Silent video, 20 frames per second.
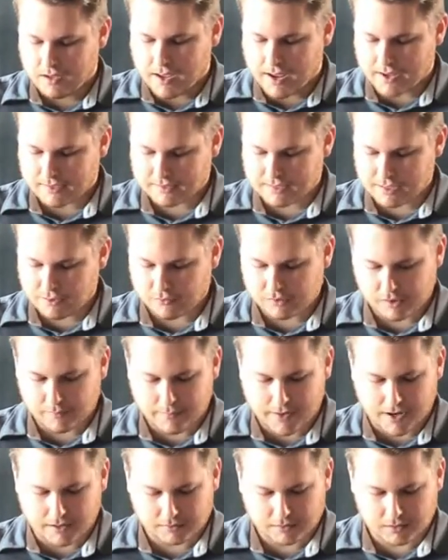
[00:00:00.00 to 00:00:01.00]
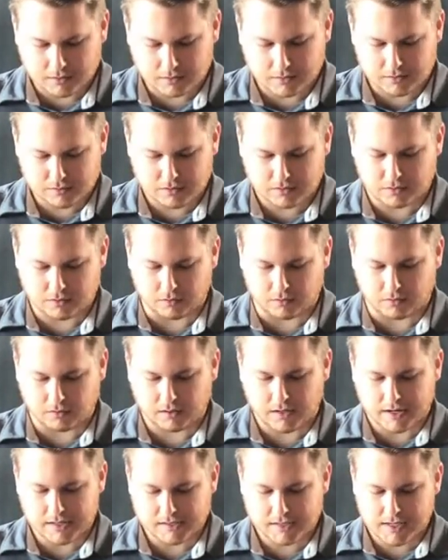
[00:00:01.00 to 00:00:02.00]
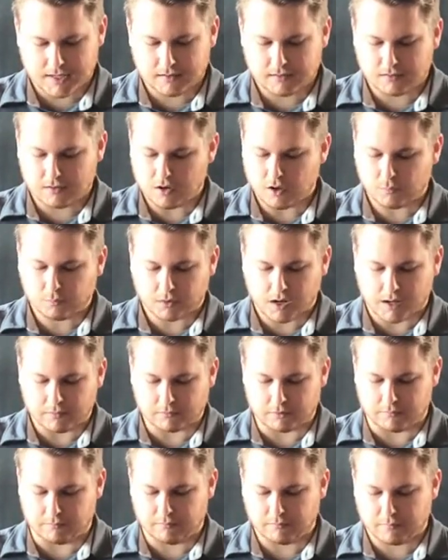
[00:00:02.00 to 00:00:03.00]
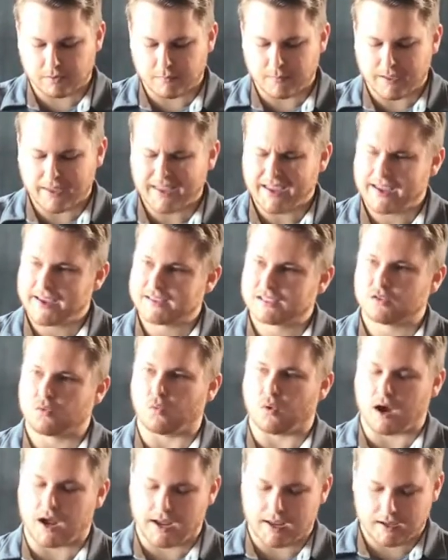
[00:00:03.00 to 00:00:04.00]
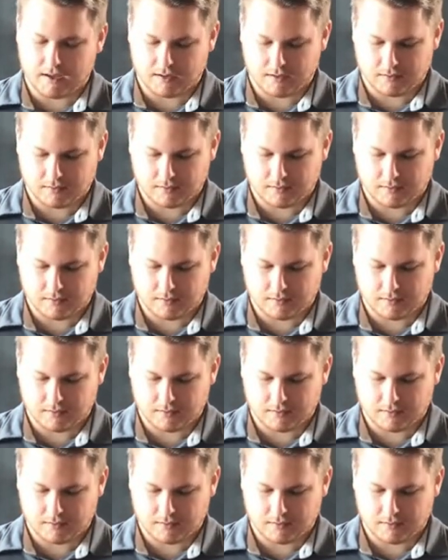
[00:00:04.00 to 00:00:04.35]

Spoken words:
As he was about to close the door, I said, no problem, but may I ask why?